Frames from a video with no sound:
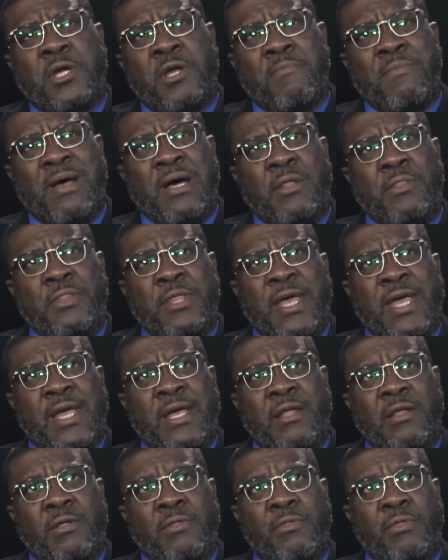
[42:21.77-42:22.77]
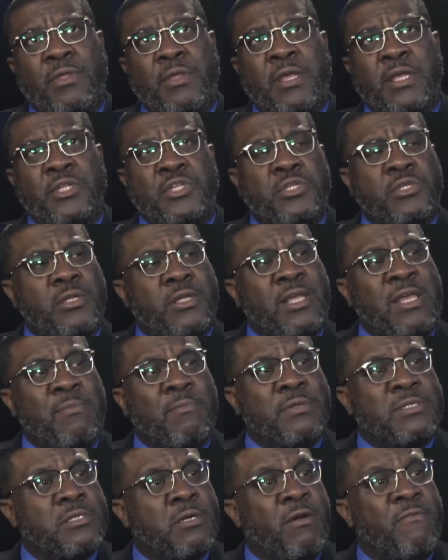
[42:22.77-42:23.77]
about that keep
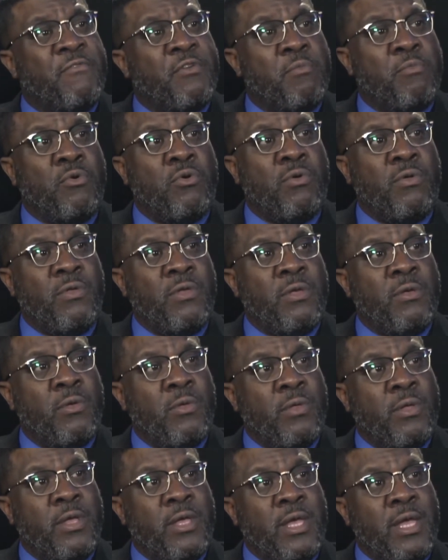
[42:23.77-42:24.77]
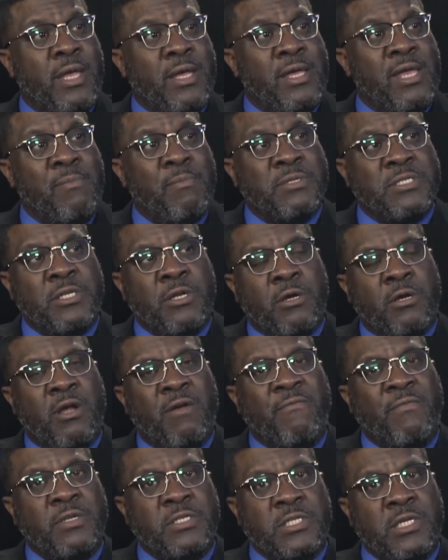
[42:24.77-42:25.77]
us comfortable and keep us in our
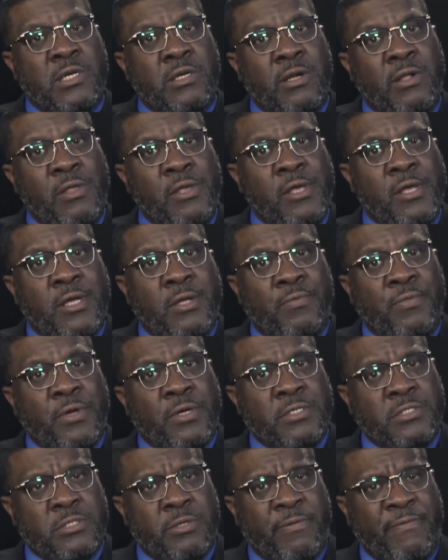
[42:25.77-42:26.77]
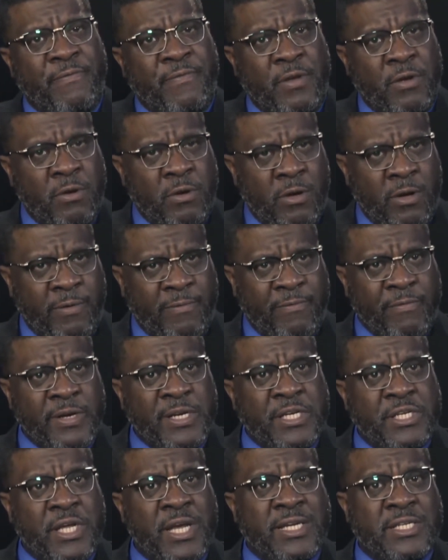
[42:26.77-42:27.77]
comfort zone. There's the fear of
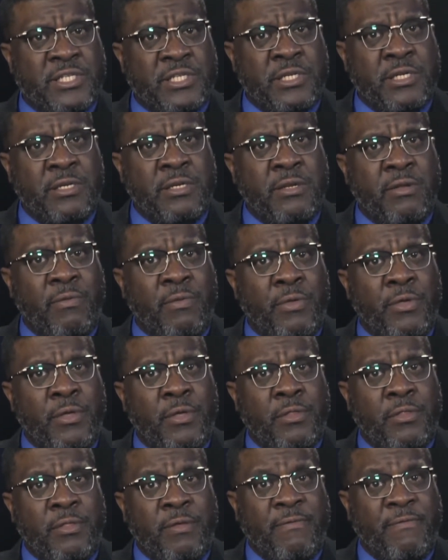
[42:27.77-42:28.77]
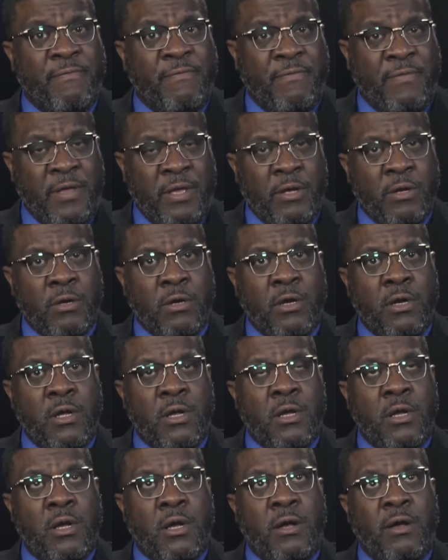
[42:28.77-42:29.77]
rejection, the fear
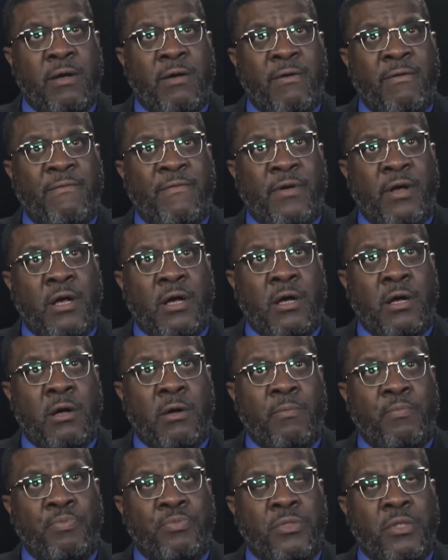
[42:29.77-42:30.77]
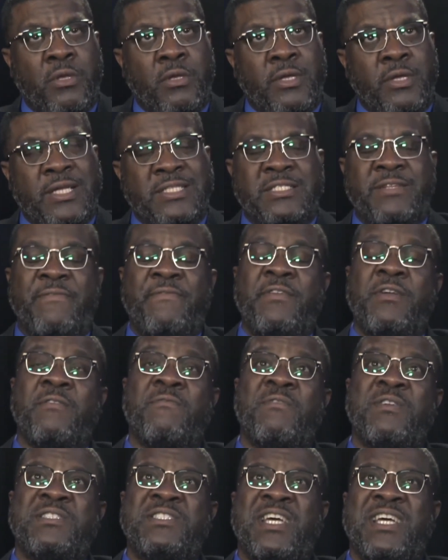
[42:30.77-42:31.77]
of
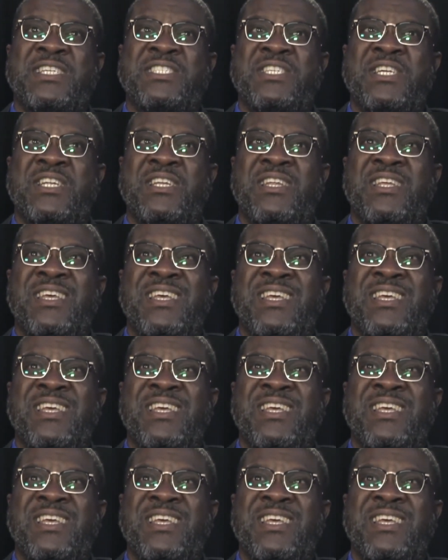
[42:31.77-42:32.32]
rejection,